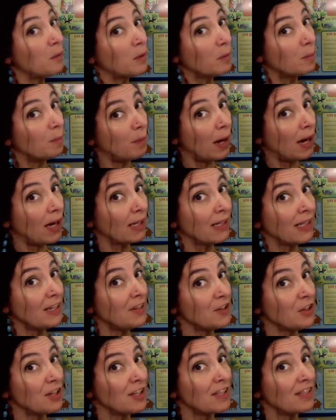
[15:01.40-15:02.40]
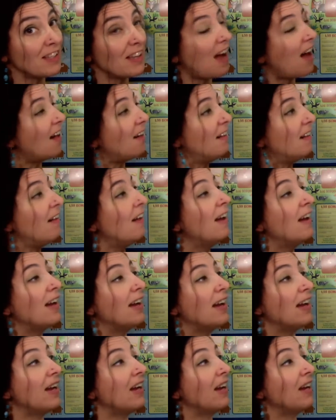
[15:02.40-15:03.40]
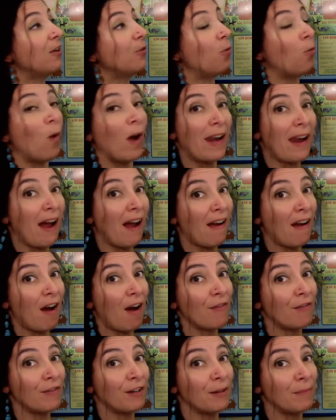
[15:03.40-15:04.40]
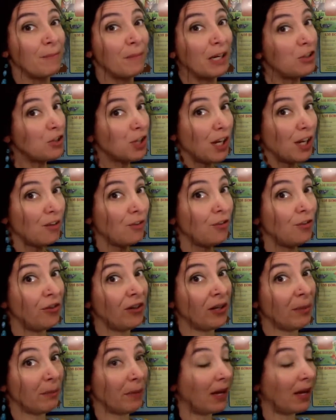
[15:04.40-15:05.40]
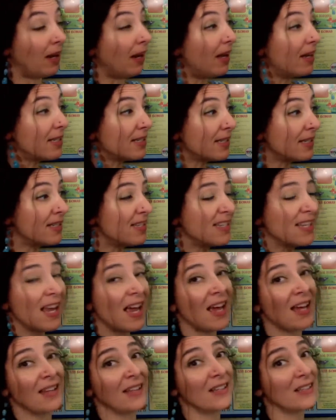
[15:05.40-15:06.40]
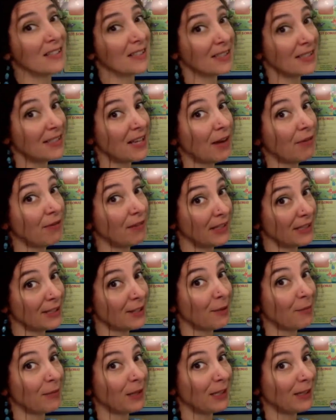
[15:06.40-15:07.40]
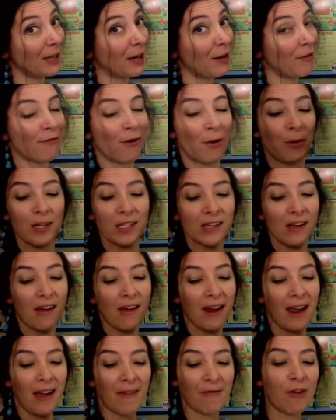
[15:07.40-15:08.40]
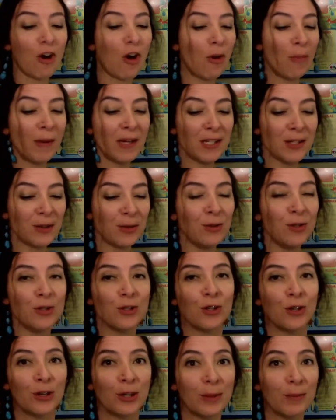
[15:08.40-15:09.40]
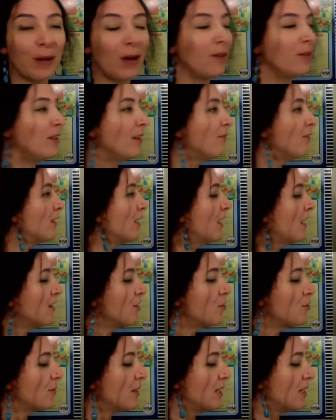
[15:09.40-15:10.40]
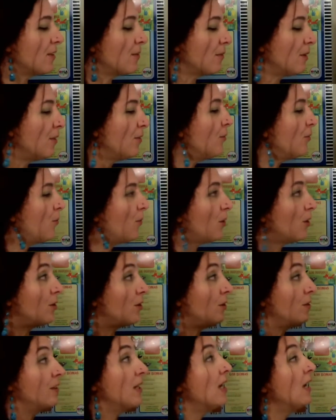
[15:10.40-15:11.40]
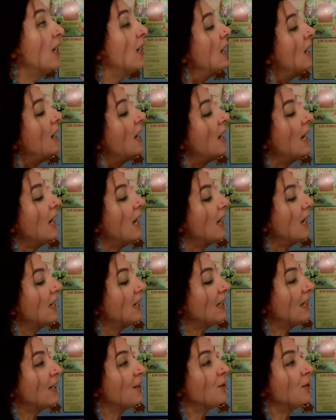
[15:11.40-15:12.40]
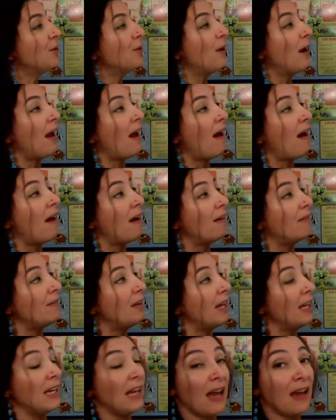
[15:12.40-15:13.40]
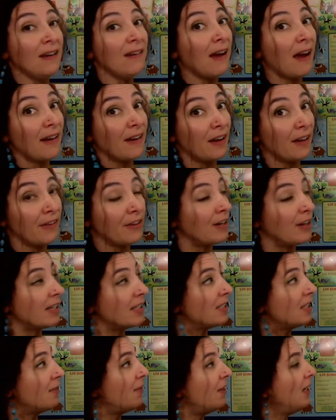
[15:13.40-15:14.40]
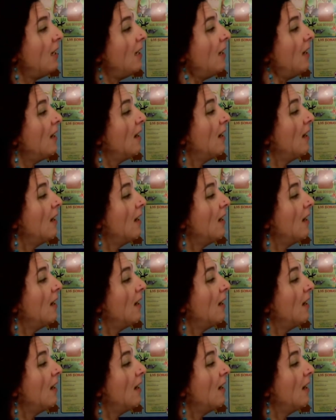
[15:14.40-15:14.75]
with my teaching style and what I offer in my channel and my lessons, this is definitely something that I focus on. I have all my students learn about different countries around the world. And here you have, again, another activity.